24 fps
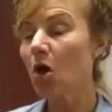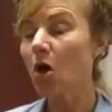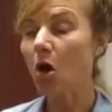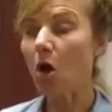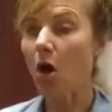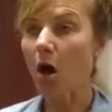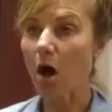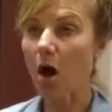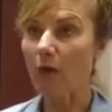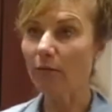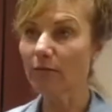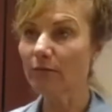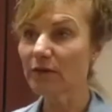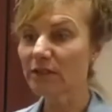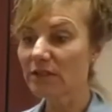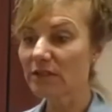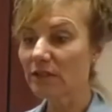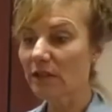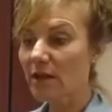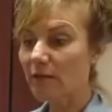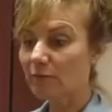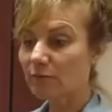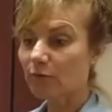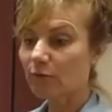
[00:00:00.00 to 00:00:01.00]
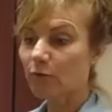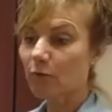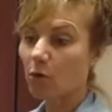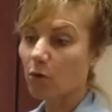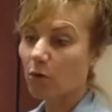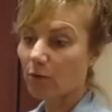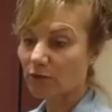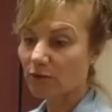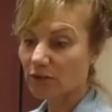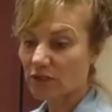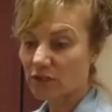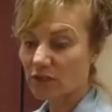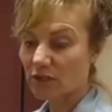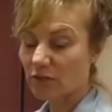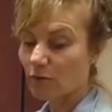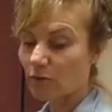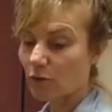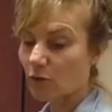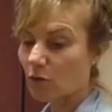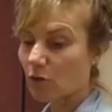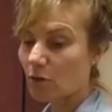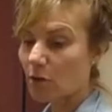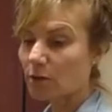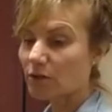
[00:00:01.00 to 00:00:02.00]
off of his left fore, which is the
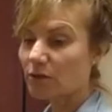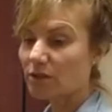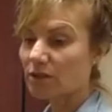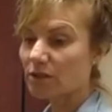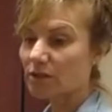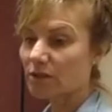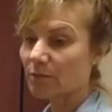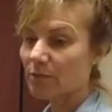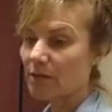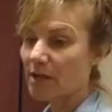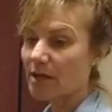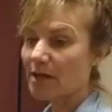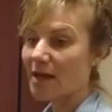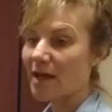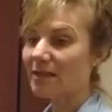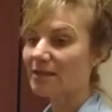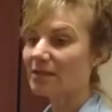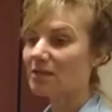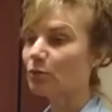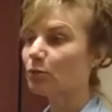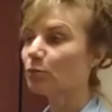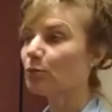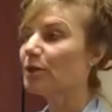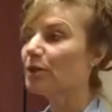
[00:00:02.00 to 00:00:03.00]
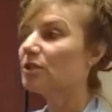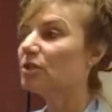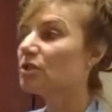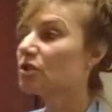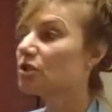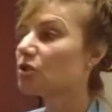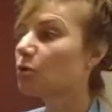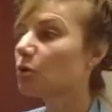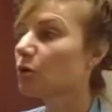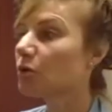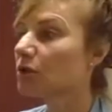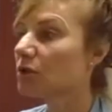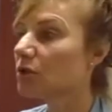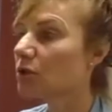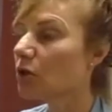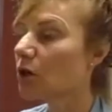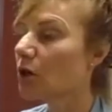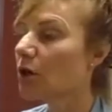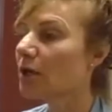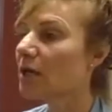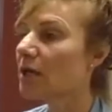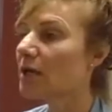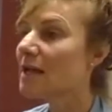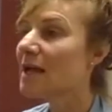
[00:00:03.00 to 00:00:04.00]
foot closest to me, as he reaches towards the
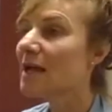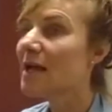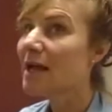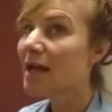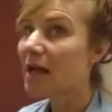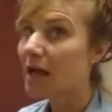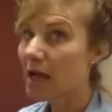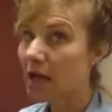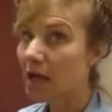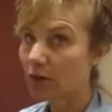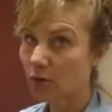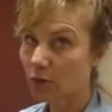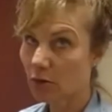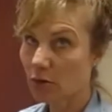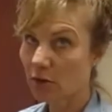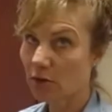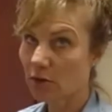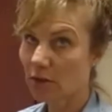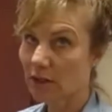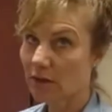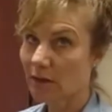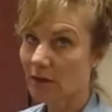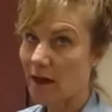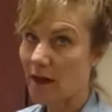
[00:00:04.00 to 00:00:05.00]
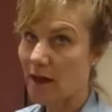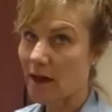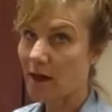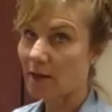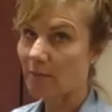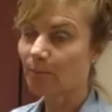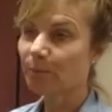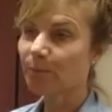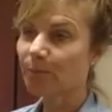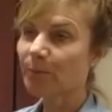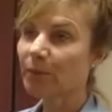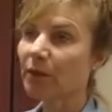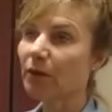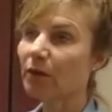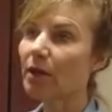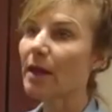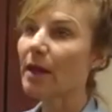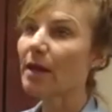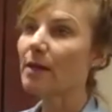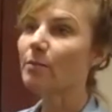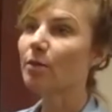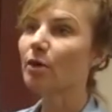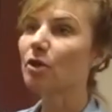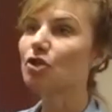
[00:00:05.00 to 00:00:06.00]
target, and you click that,
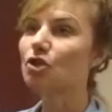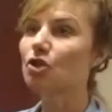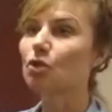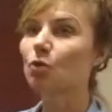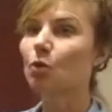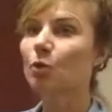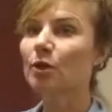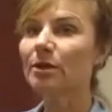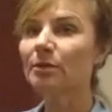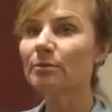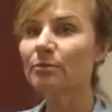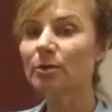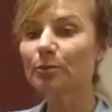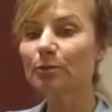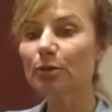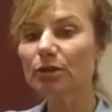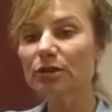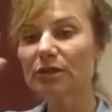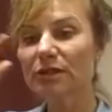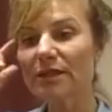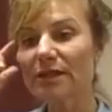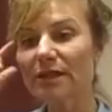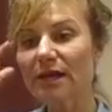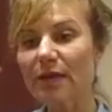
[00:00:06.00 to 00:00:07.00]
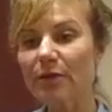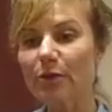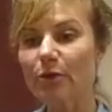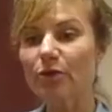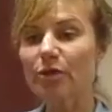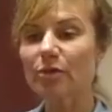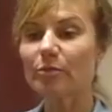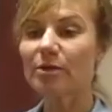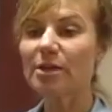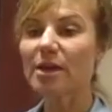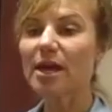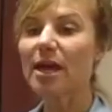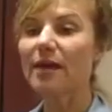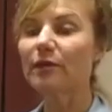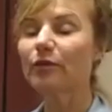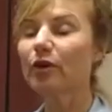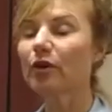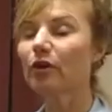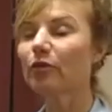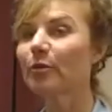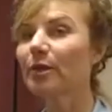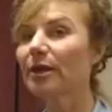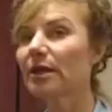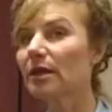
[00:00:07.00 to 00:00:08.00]
okay? Because you want him to put together the
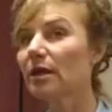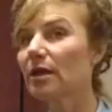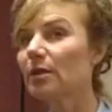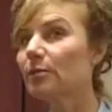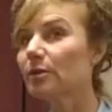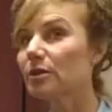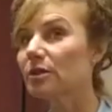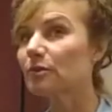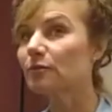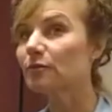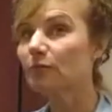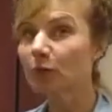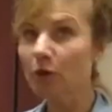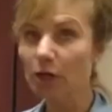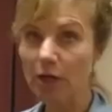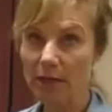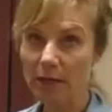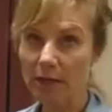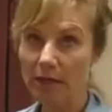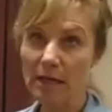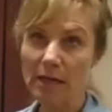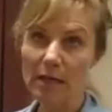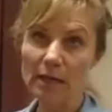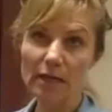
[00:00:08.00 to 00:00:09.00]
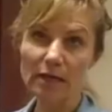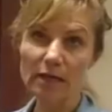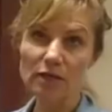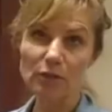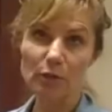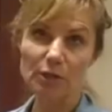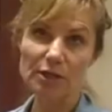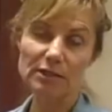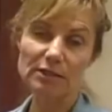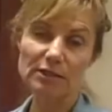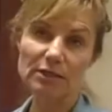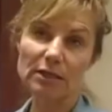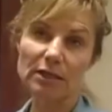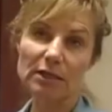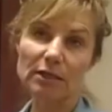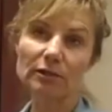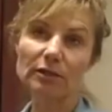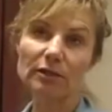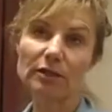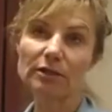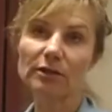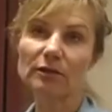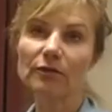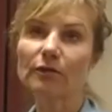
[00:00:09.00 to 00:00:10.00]
behavior of picking up his foot is what he's getting
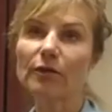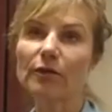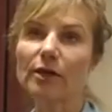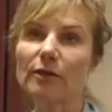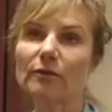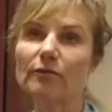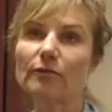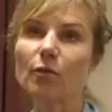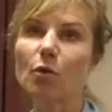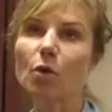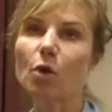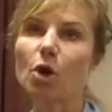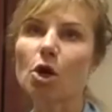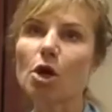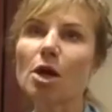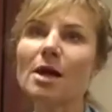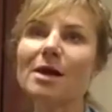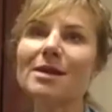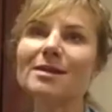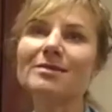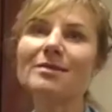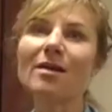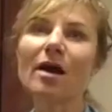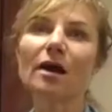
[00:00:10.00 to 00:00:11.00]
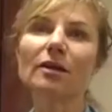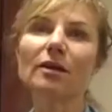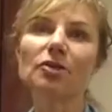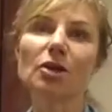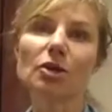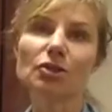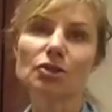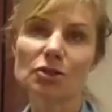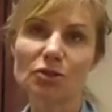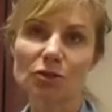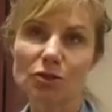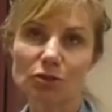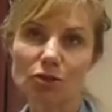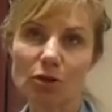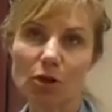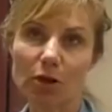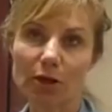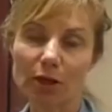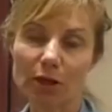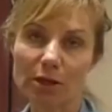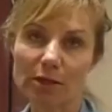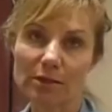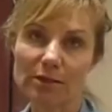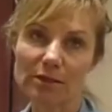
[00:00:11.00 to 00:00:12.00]
clicked and fed for, not touching the
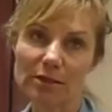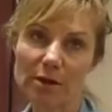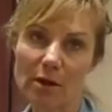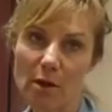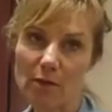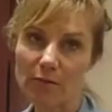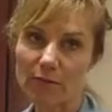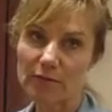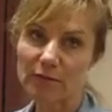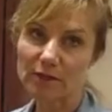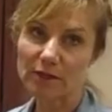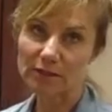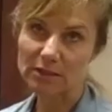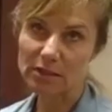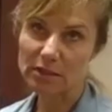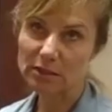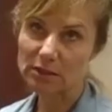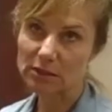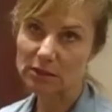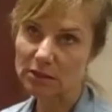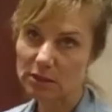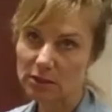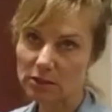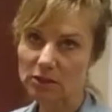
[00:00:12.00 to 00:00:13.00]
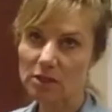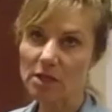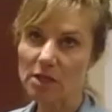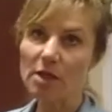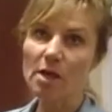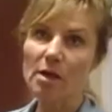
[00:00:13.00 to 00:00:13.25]
target itself in this instance,